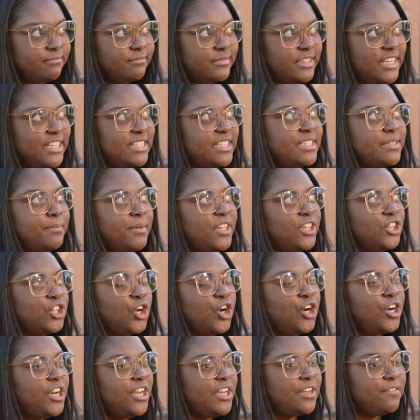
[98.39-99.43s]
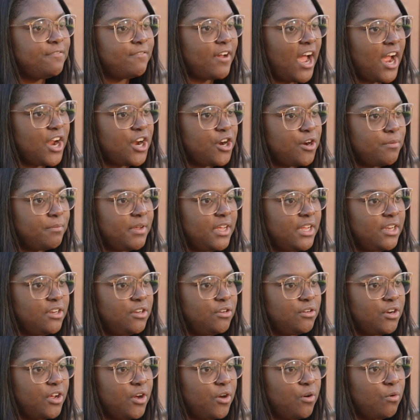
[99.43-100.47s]
intimate learning environment.
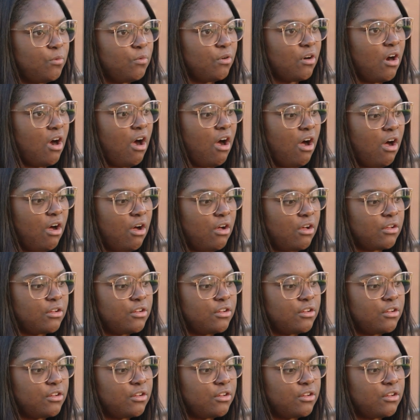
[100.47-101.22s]
You know, we're all